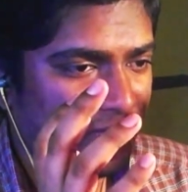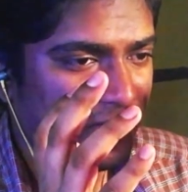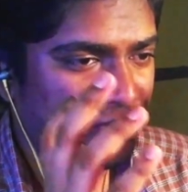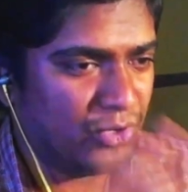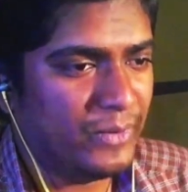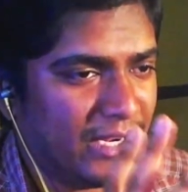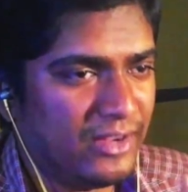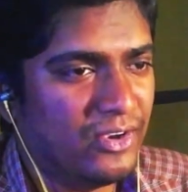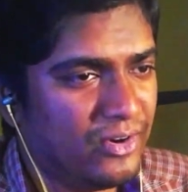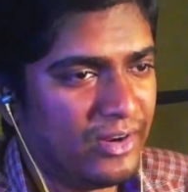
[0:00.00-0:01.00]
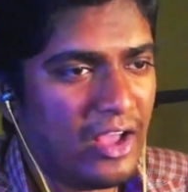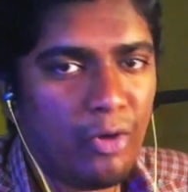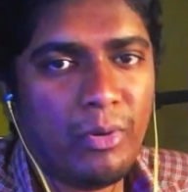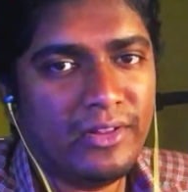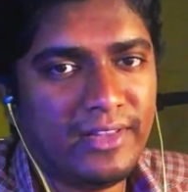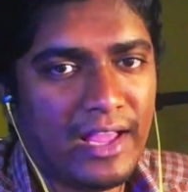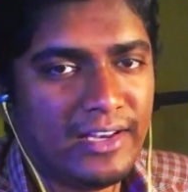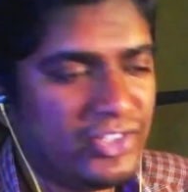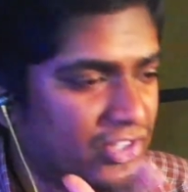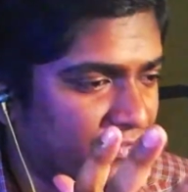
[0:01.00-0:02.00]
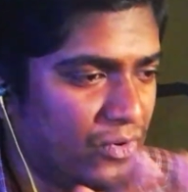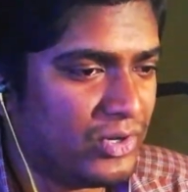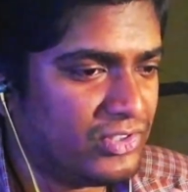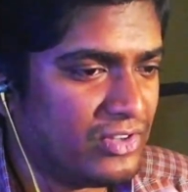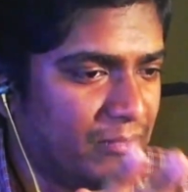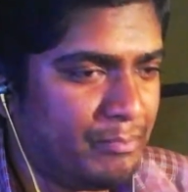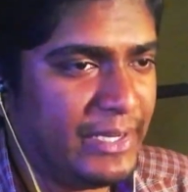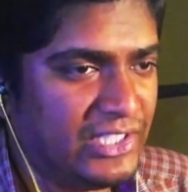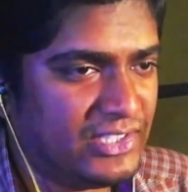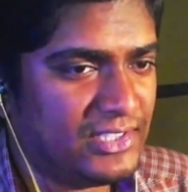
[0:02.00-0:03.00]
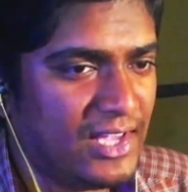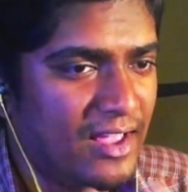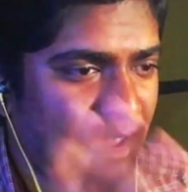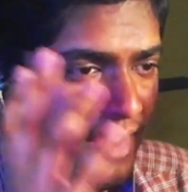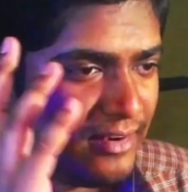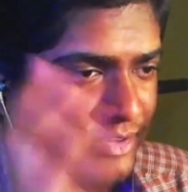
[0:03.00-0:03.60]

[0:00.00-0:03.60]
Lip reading: doing good. How about that? Let's just focus on peace and